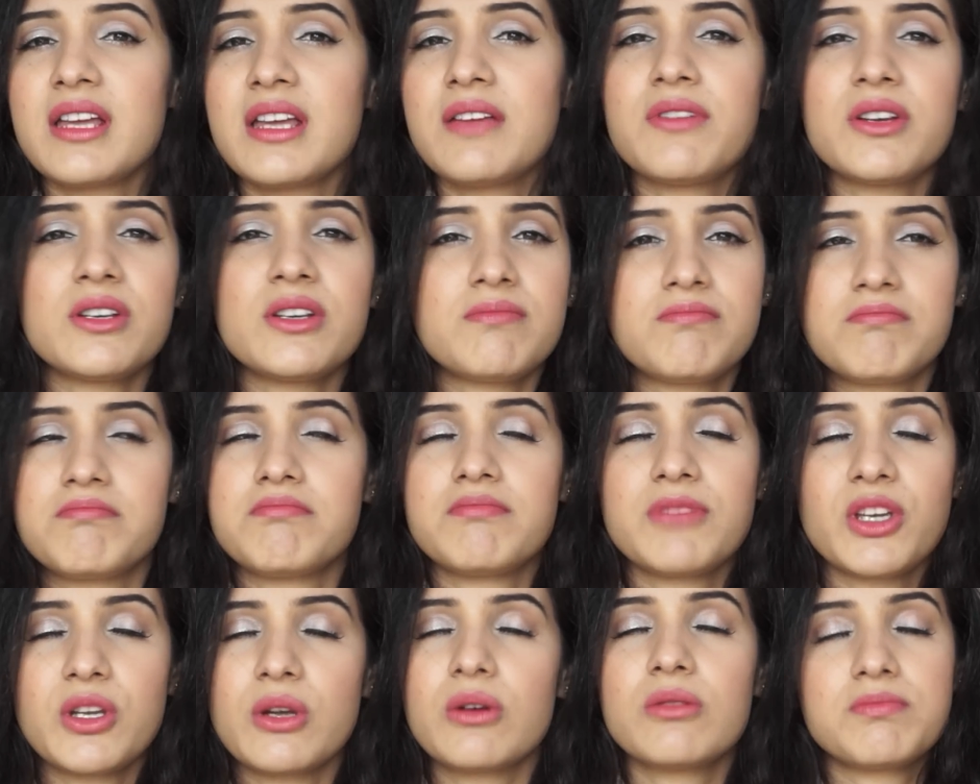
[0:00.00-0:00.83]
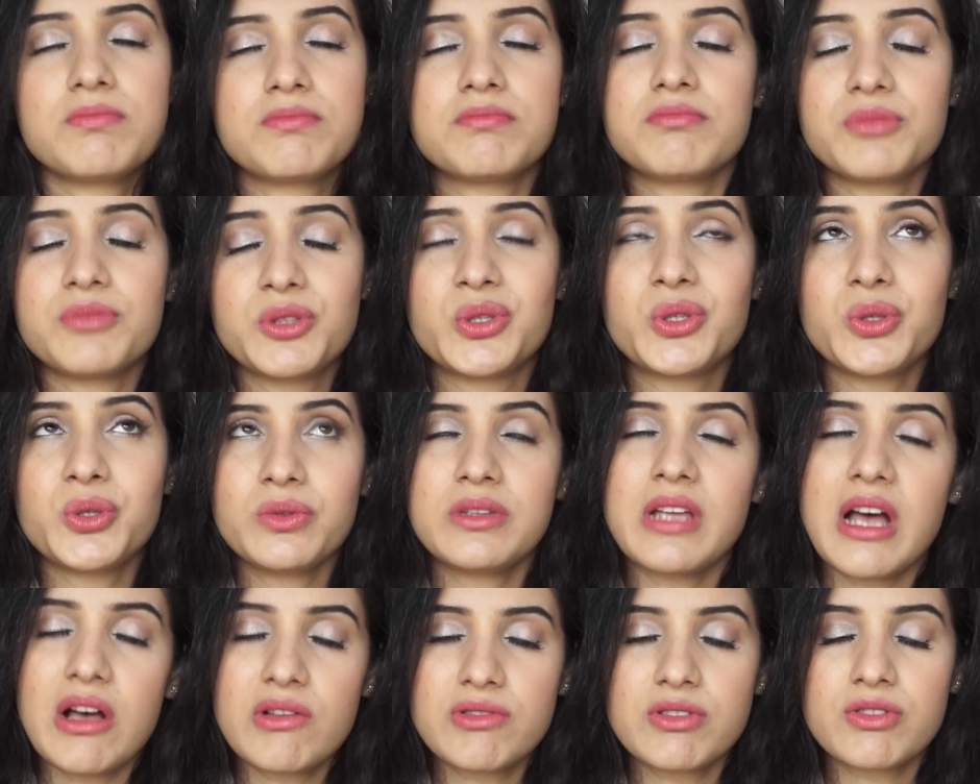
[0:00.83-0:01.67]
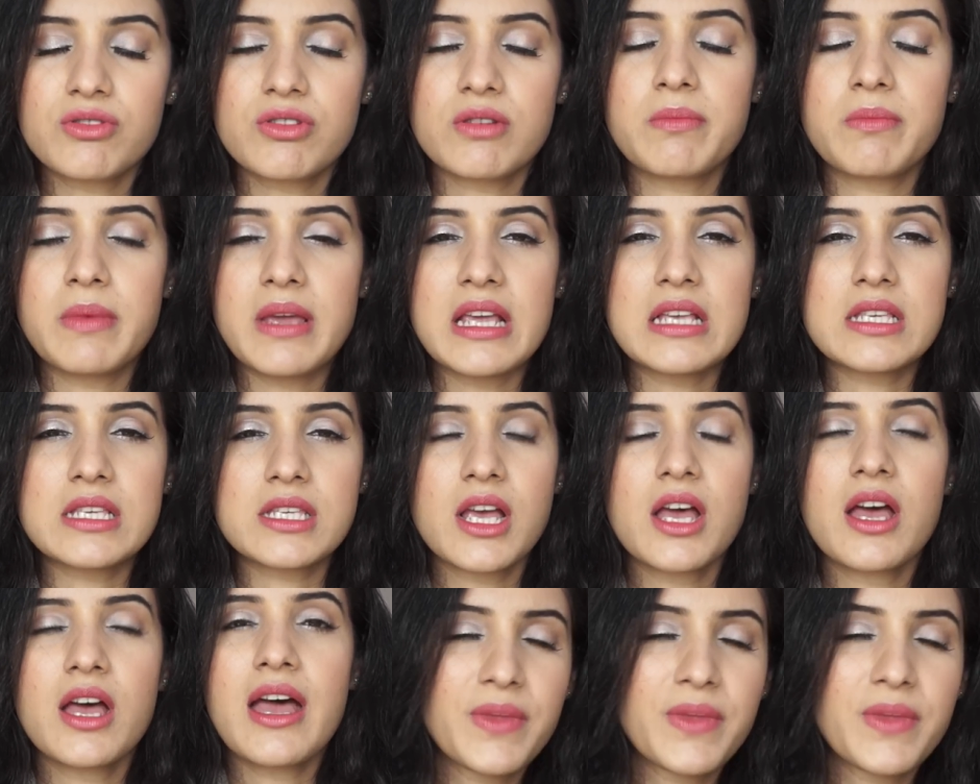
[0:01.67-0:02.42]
even 2000 rupees.